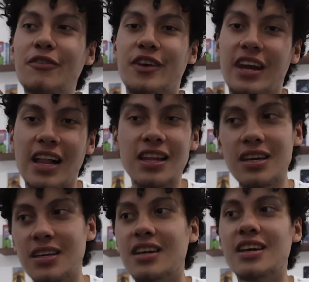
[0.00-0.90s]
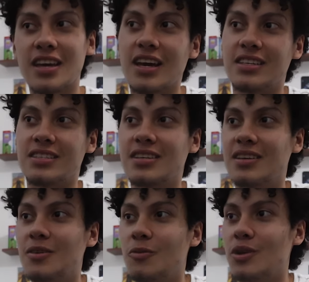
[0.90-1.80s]
in the finale. Yes,
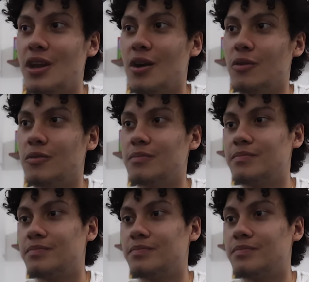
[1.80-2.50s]
we know.